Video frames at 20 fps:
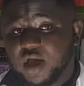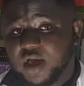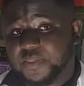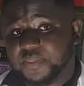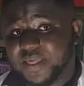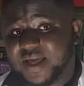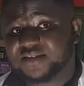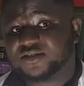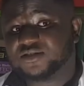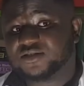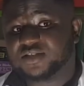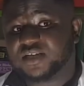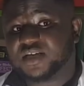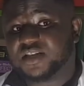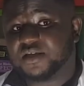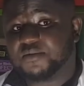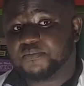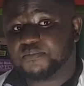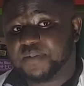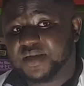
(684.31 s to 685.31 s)
and that is to say
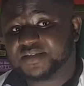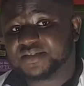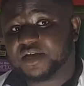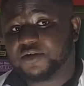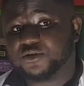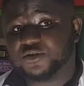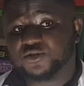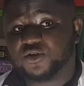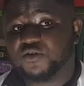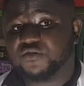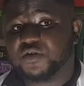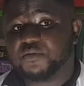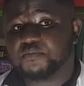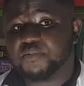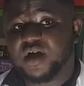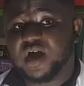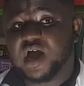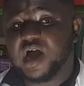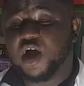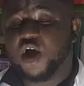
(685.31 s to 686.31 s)
the better resolving
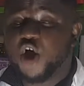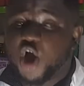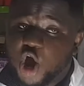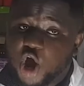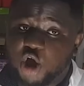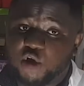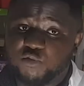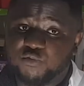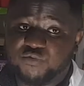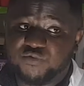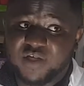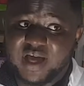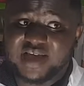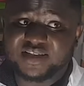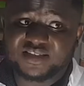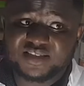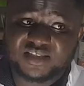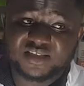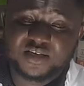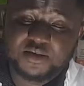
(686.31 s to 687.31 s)
power of
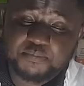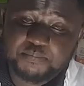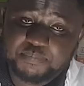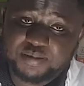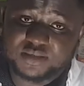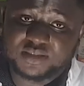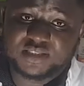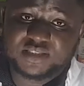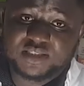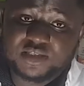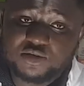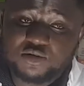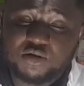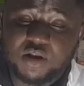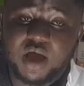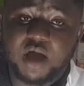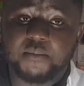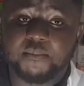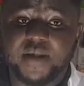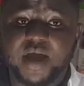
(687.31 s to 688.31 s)
that
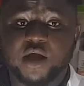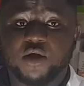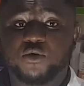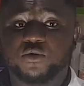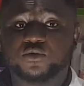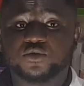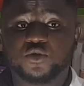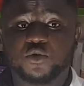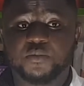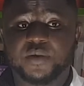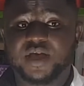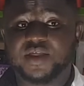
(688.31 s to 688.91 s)
particular microscope.